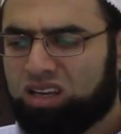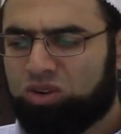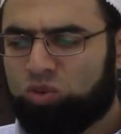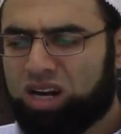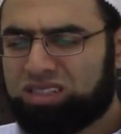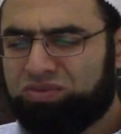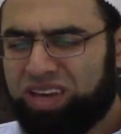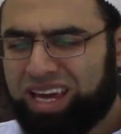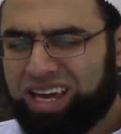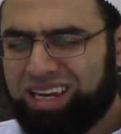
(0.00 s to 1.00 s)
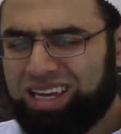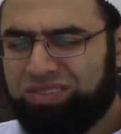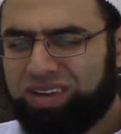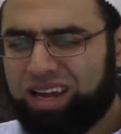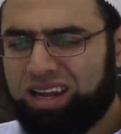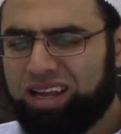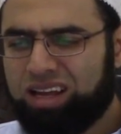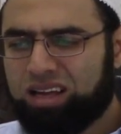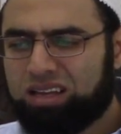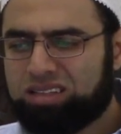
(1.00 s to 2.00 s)
was very,
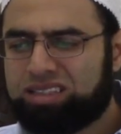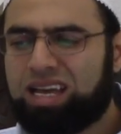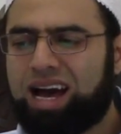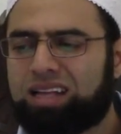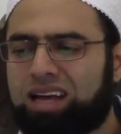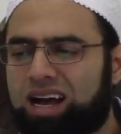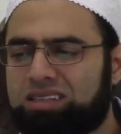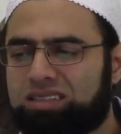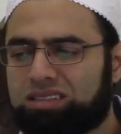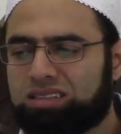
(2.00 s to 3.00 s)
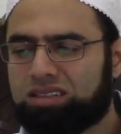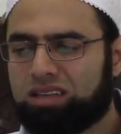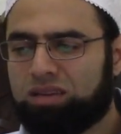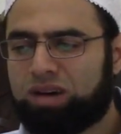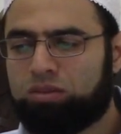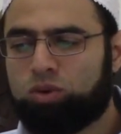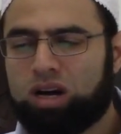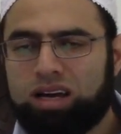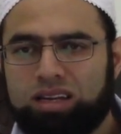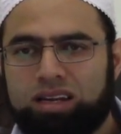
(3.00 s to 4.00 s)
very sad as Imam
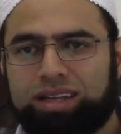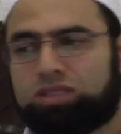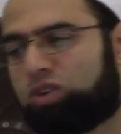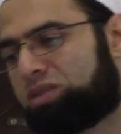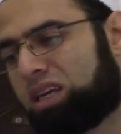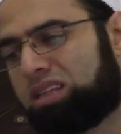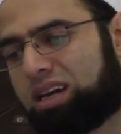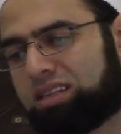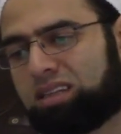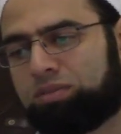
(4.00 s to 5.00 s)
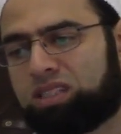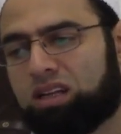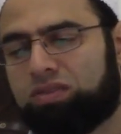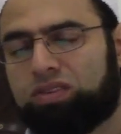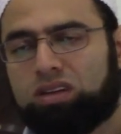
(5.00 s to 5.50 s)
Bukhari narrates from Sayyidina Anas himself